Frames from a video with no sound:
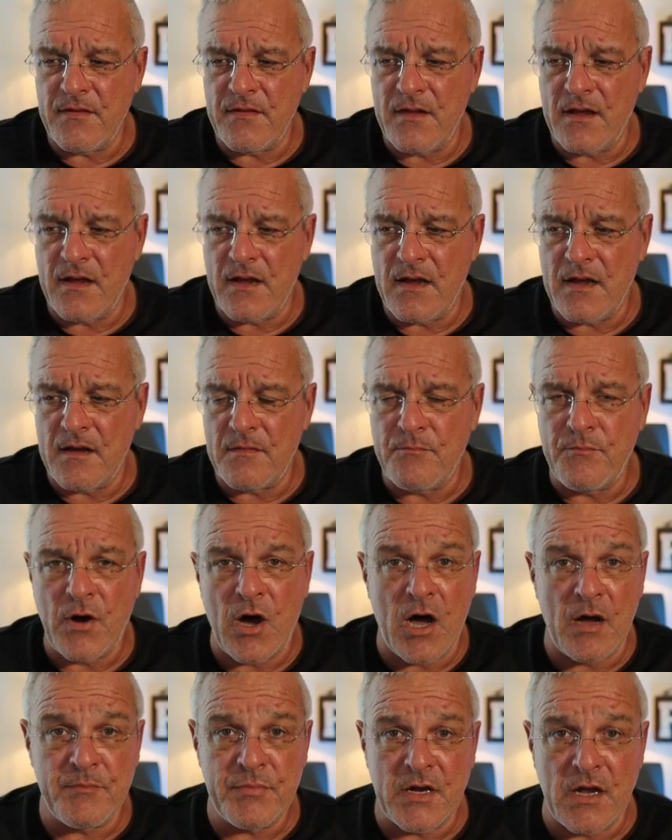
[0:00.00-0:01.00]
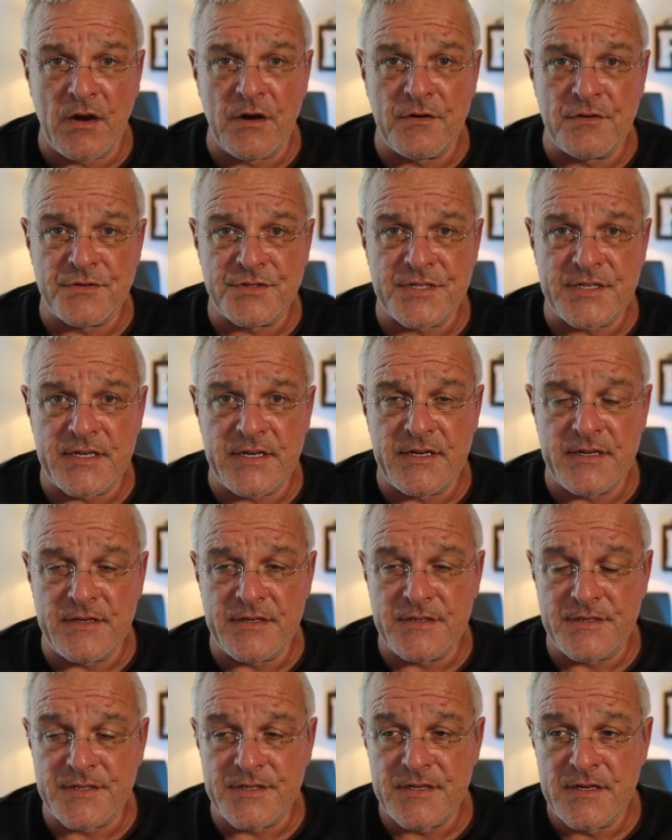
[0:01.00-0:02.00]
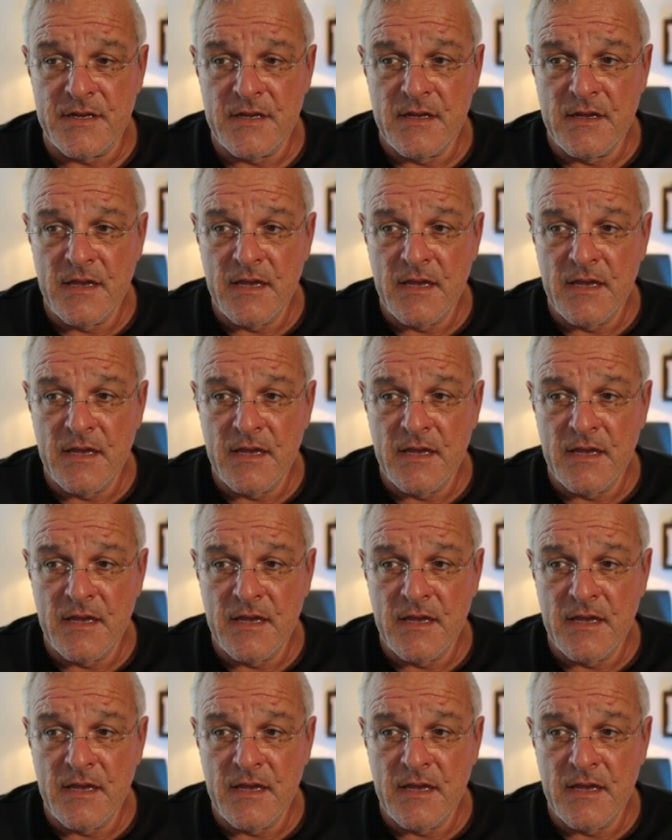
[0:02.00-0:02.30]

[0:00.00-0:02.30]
Palm Coast is,